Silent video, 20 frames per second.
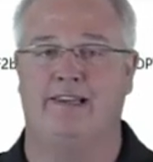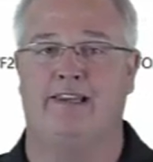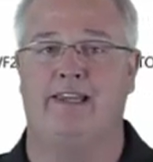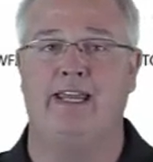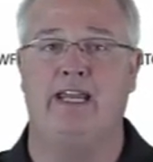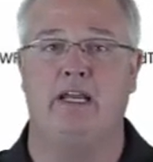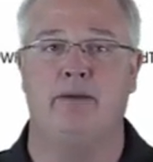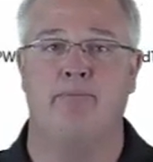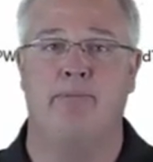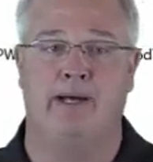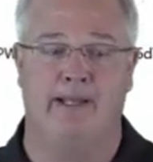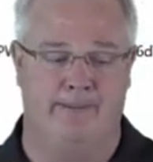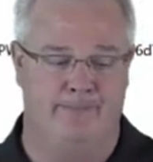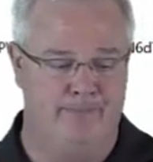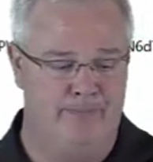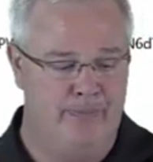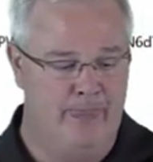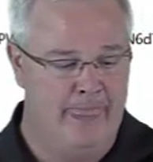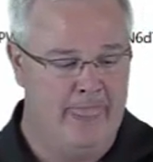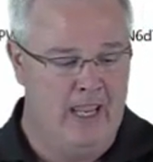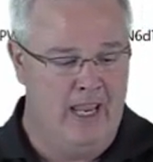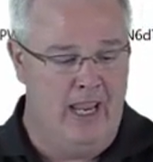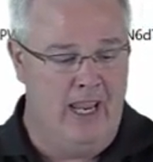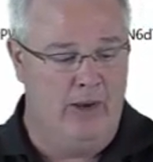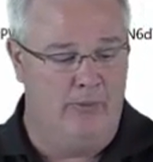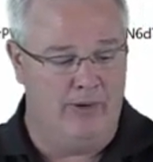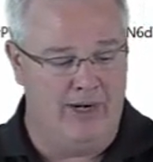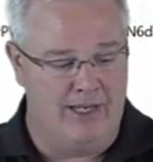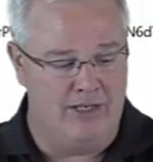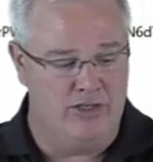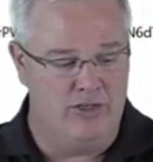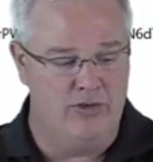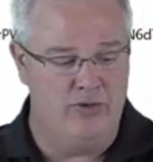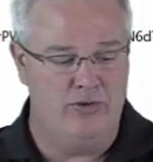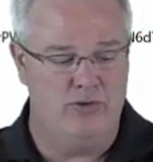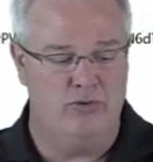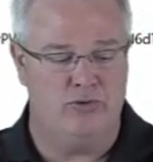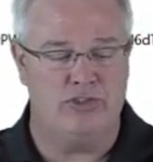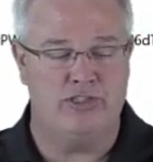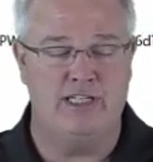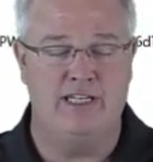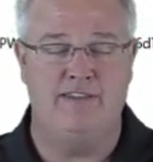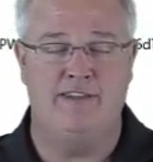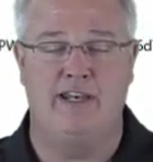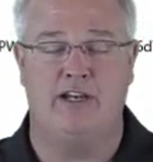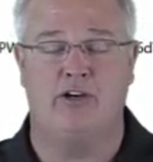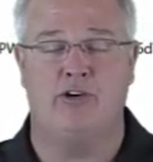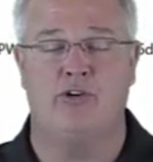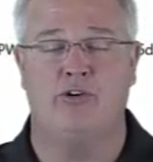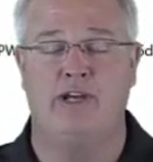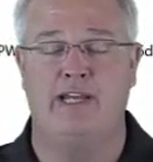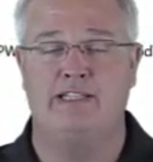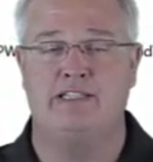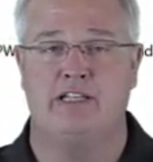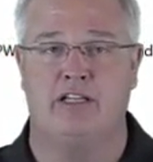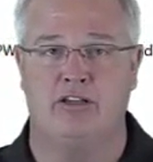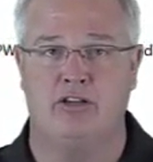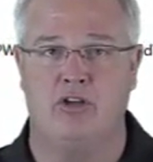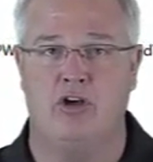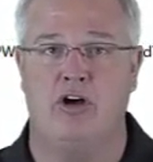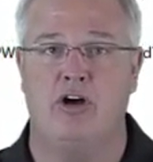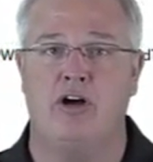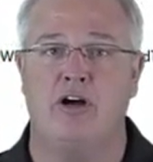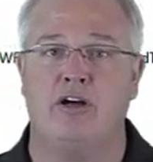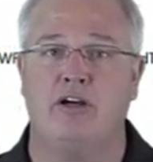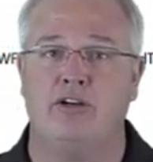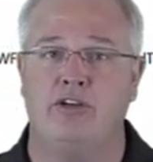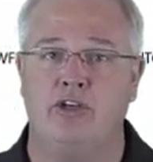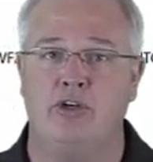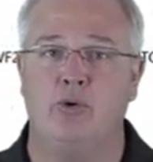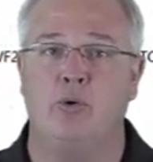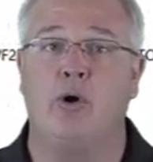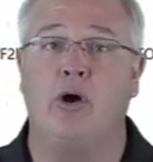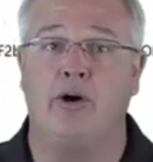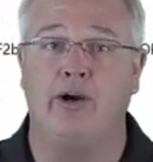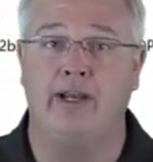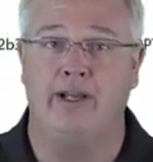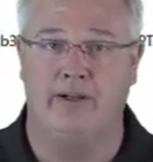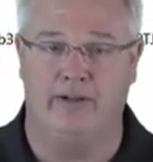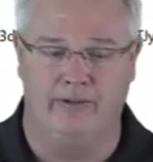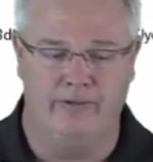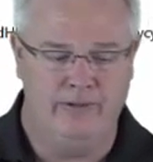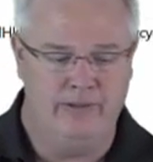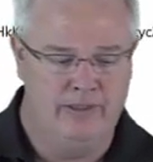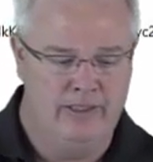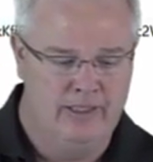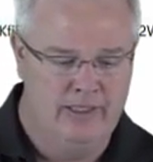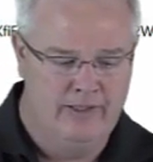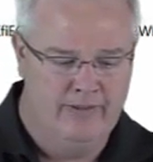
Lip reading: Link button. And when I do, you'll see that it creates a long URL